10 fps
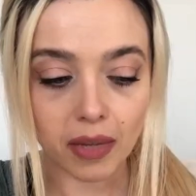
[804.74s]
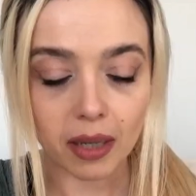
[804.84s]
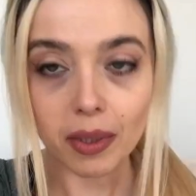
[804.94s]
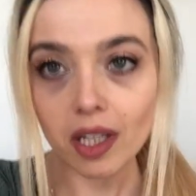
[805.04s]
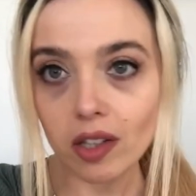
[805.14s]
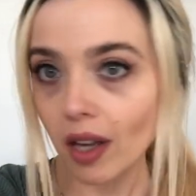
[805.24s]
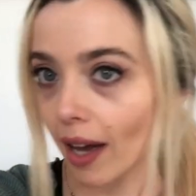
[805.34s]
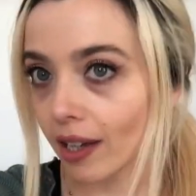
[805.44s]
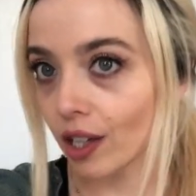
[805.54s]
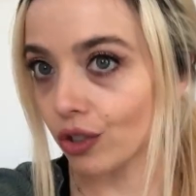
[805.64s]
Maybe
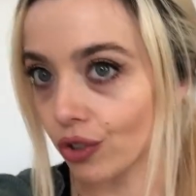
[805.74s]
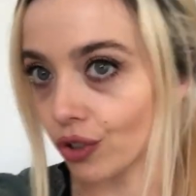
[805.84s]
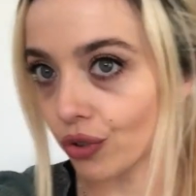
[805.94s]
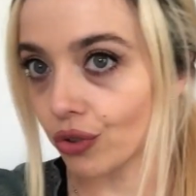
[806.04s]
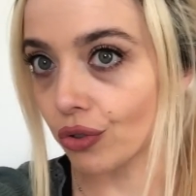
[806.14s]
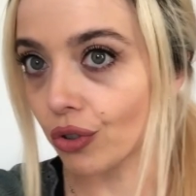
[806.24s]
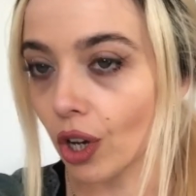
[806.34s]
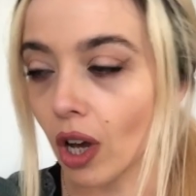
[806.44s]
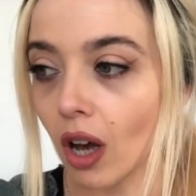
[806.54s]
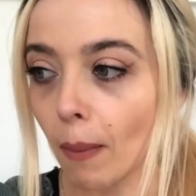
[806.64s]
I can do
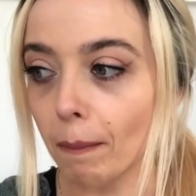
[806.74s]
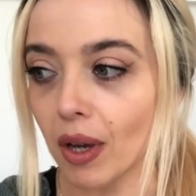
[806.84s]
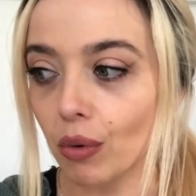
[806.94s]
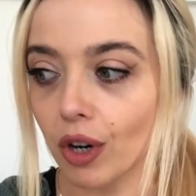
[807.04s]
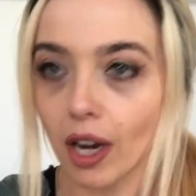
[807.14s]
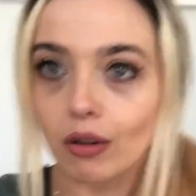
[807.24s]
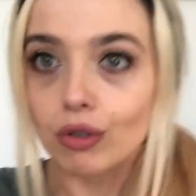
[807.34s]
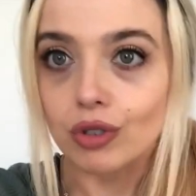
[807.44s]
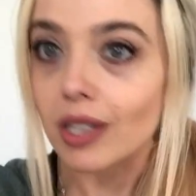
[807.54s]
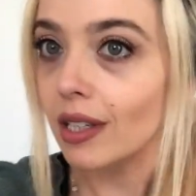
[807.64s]
my workout
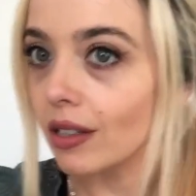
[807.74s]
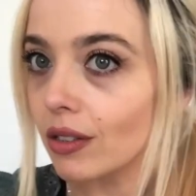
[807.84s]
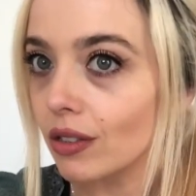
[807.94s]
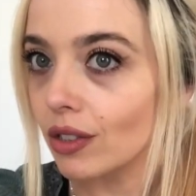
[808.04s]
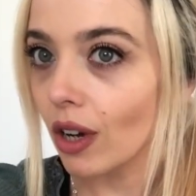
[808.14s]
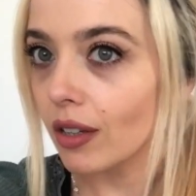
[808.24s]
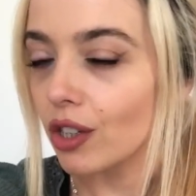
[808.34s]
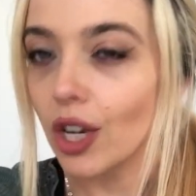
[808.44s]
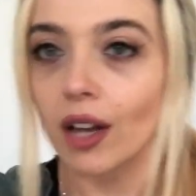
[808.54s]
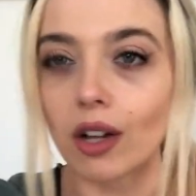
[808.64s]
routines on the
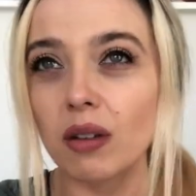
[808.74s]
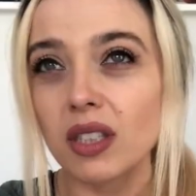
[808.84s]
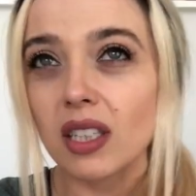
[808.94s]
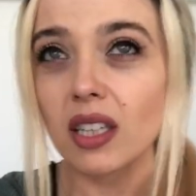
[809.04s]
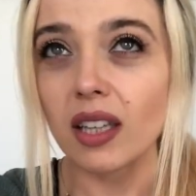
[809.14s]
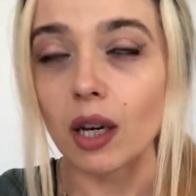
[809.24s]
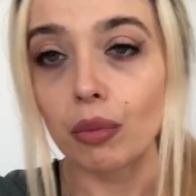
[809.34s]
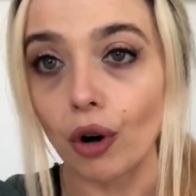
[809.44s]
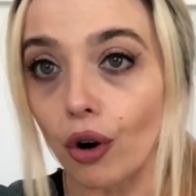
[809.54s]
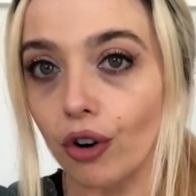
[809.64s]
channel. I was thinking like a
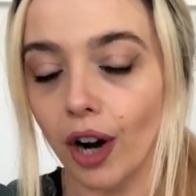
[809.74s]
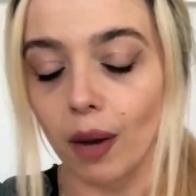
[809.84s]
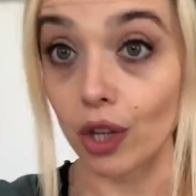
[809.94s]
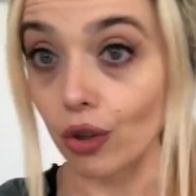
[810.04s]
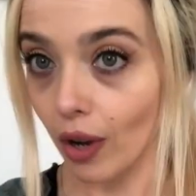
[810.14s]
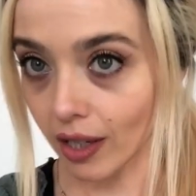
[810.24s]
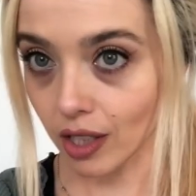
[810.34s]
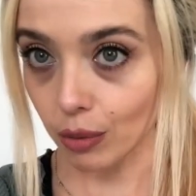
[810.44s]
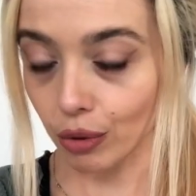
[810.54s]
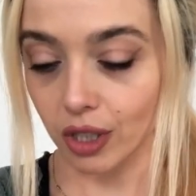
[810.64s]
program you guys
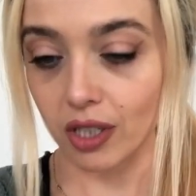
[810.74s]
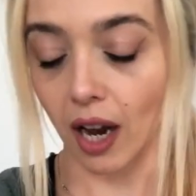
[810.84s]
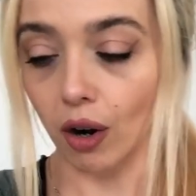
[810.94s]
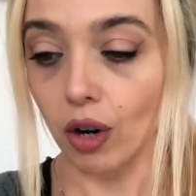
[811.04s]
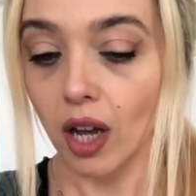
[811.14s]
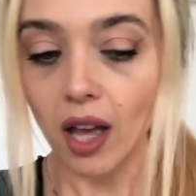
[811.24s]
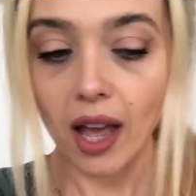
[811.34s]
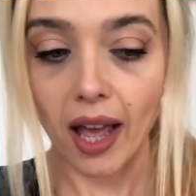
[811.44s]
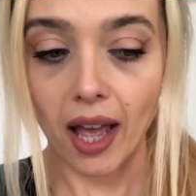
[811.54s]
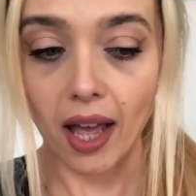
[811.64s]
can print out
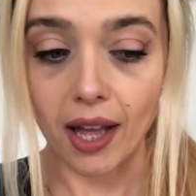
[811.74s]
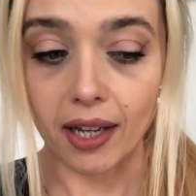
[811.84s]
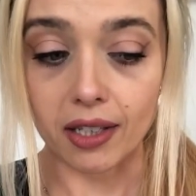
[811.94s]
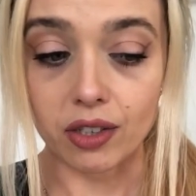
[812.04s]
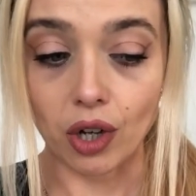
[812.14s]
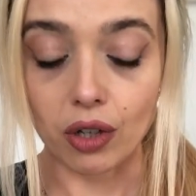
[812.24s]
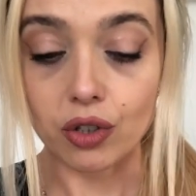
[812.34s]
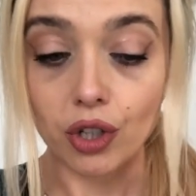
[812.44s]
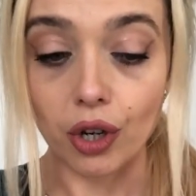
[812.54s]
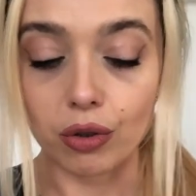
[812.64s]
and
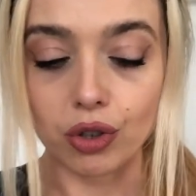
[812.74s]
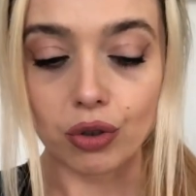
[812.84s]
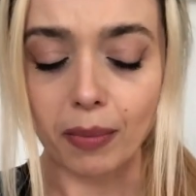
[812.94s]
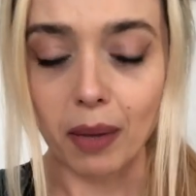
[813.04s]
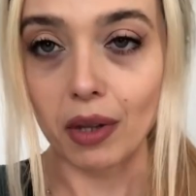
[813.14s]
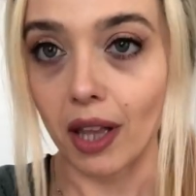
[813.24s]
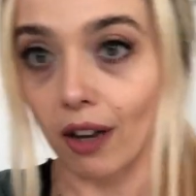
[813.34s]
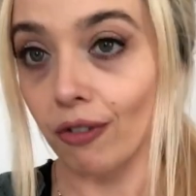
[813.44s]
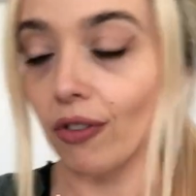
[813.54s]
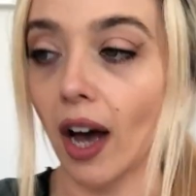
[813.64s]
also do maybe
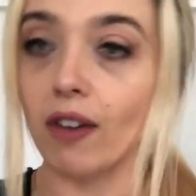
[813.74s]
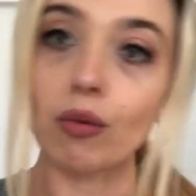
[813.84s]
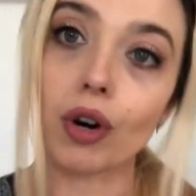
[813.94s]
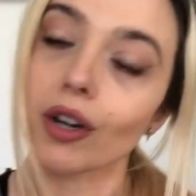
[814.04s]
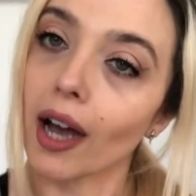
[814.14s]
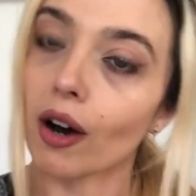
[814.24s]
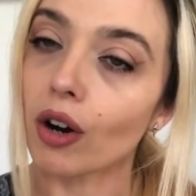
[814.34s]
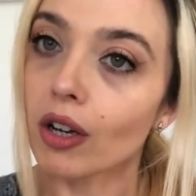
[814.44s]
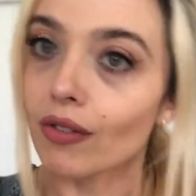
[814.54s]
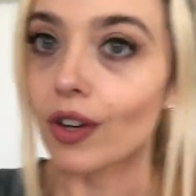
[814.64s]
like five
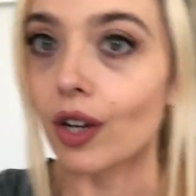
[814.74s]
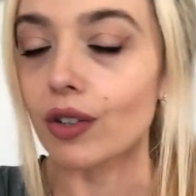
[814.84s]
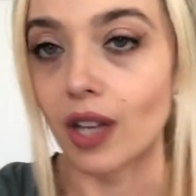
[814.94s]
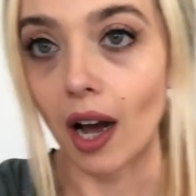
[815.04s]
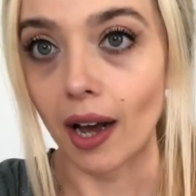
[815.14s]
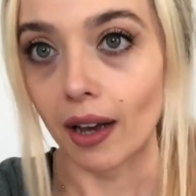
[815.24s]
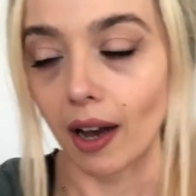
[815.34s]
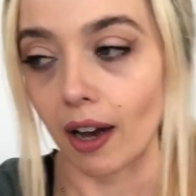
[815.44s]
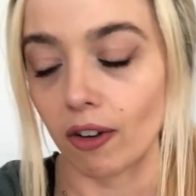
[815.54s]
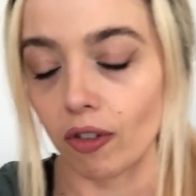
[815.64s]
workout videos that I
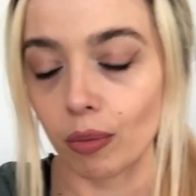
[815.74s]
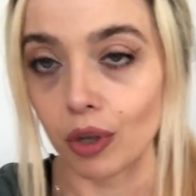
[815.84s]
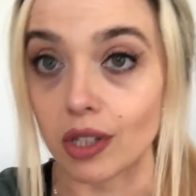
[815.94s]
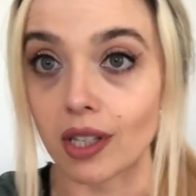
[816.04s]
have put